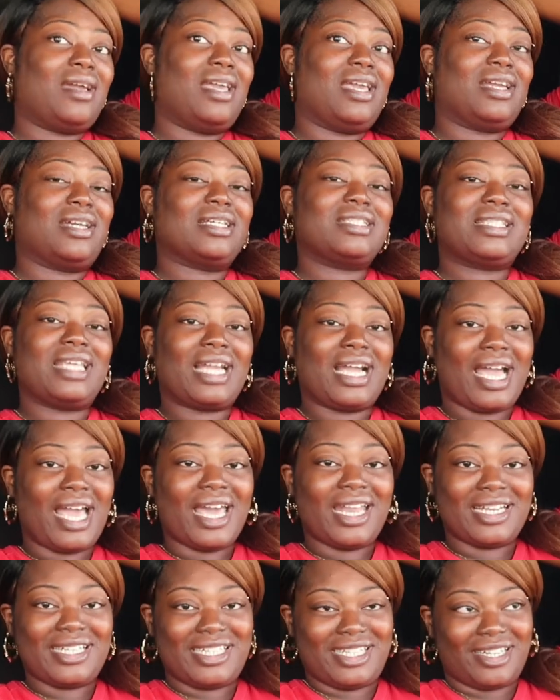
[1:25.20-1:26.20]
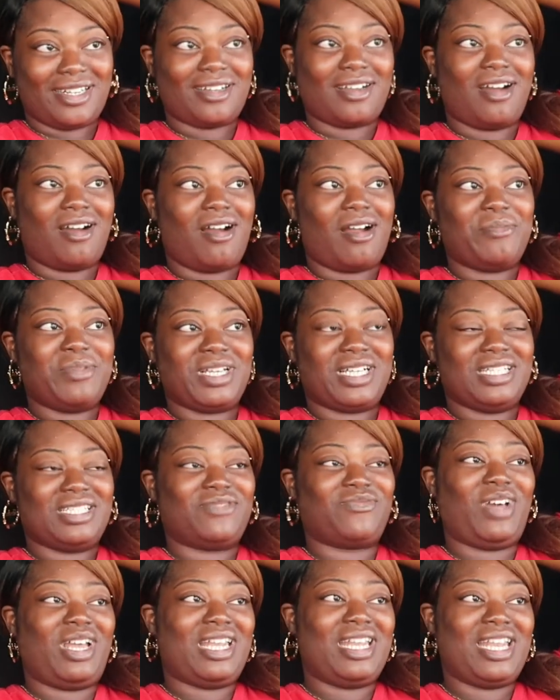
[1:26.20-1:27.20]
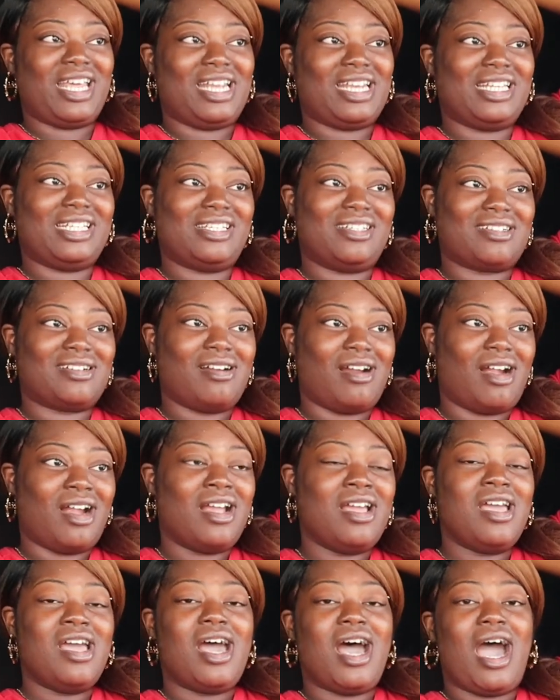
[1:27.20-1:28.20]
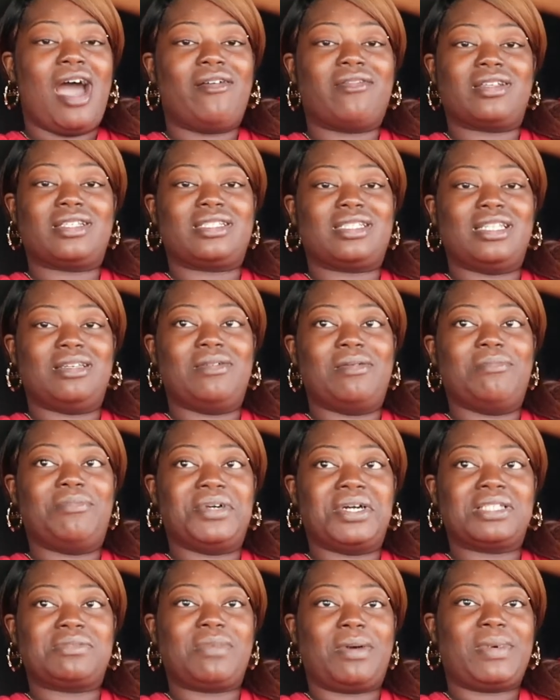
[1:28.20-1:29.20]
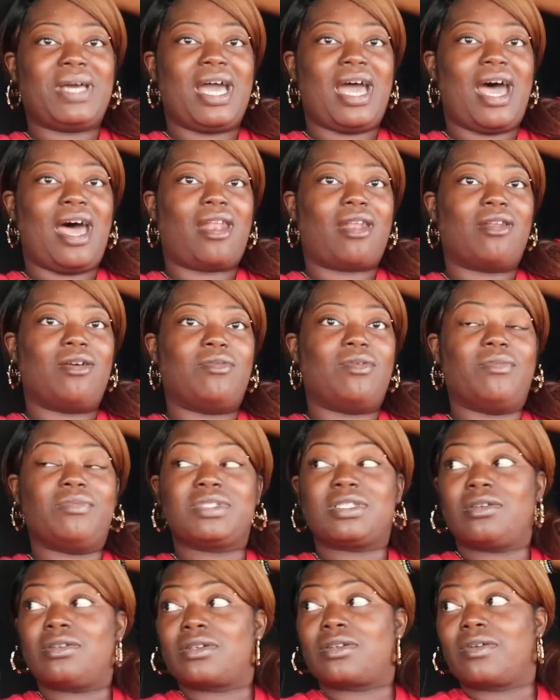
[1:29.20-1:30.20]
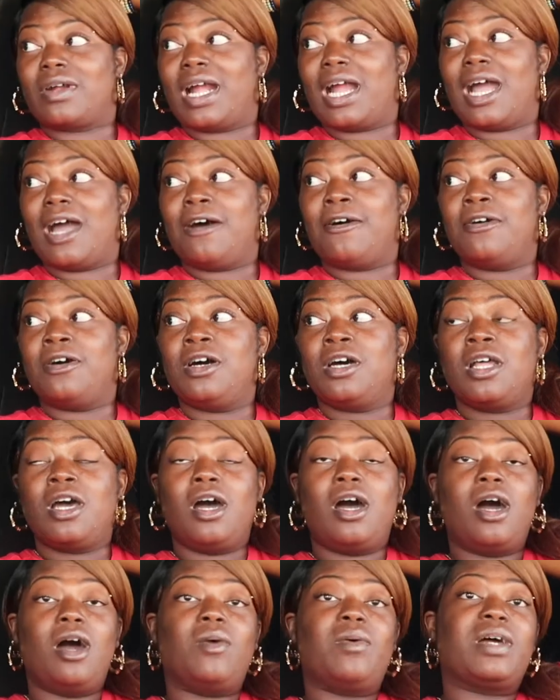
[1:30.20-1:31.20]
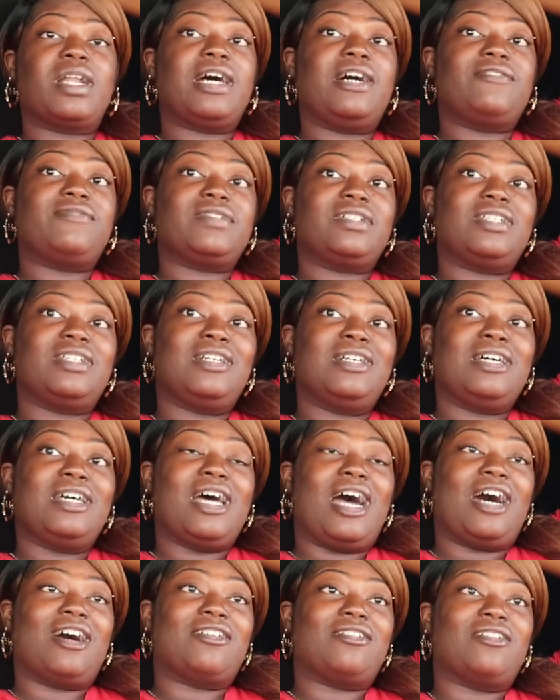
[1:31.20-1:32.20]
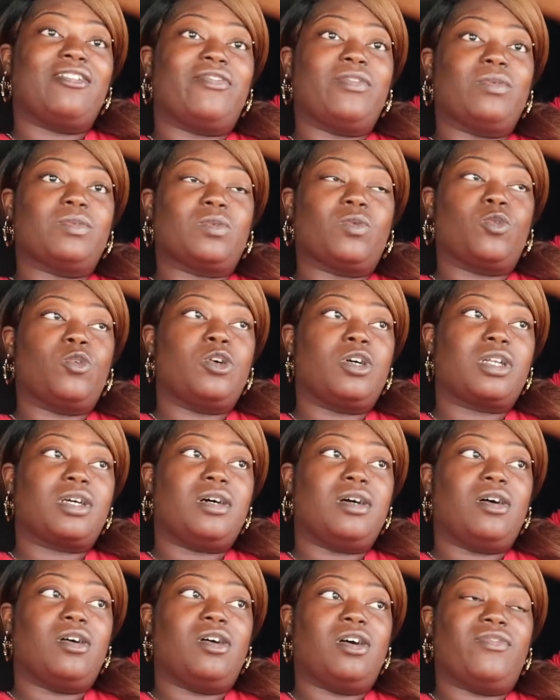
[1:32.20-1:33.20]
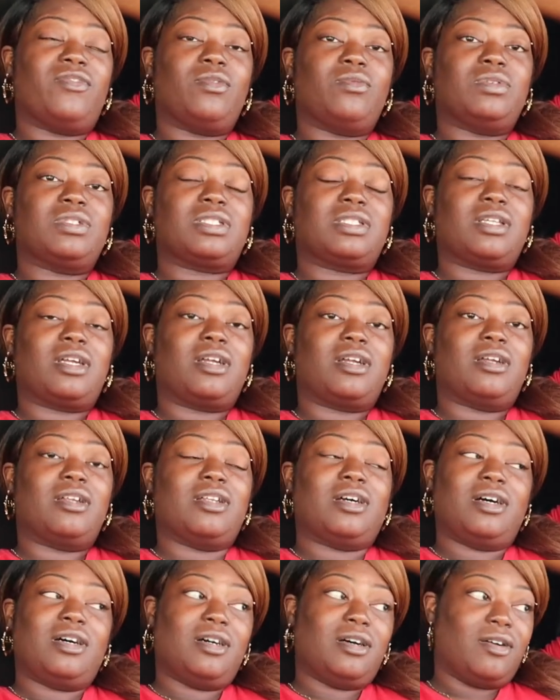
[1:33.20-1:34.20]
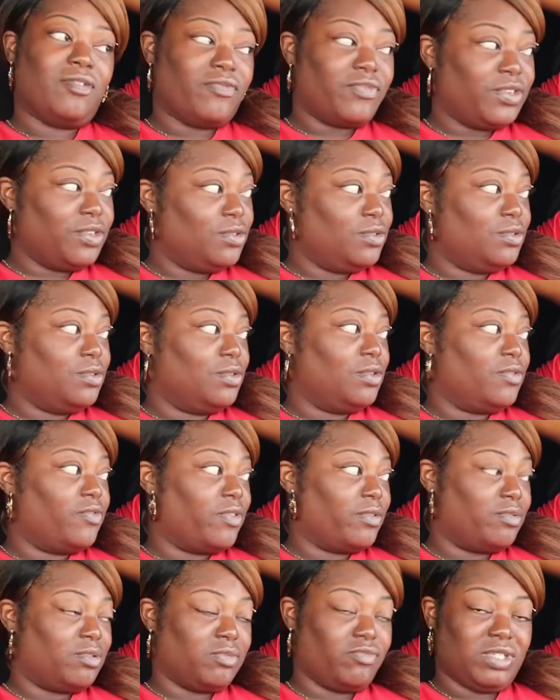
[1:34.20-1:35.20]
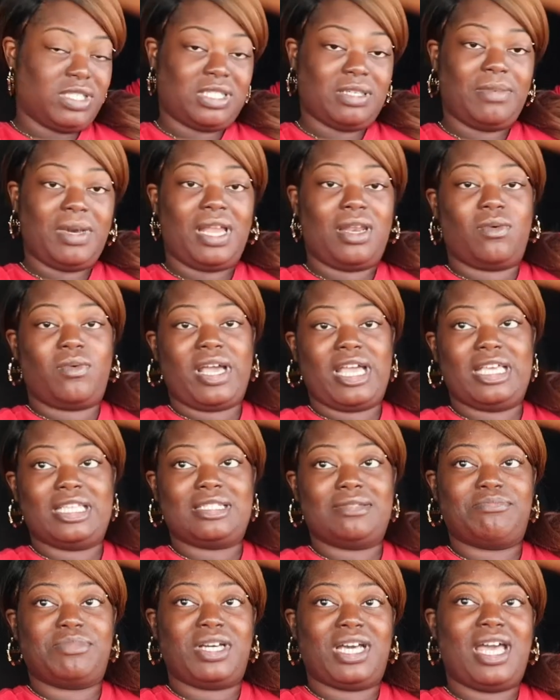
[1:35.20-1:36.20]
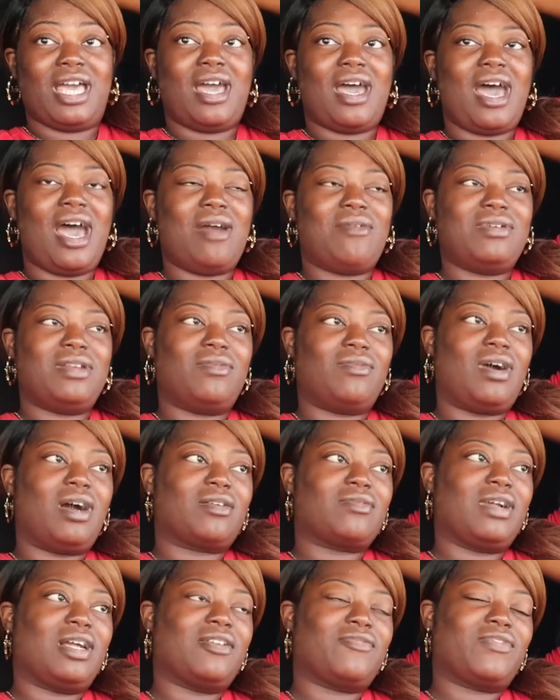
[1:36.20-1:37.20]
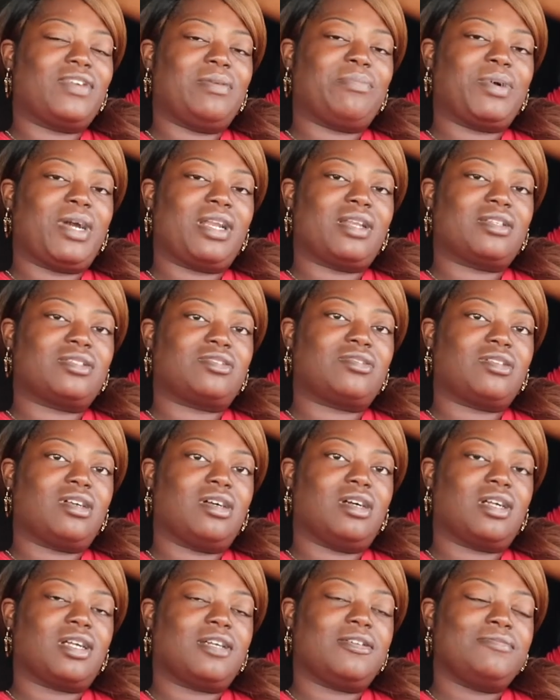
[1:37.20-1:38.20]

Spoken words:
And good thing I had a deer guard, because if I didn't have that deer guard, I would have slipped and busted my behind. I don't know what was on the ground or whatever. I don't know if it was water or if it was darn fuel from what somebody waste. But I went to walk around the front part of the truck.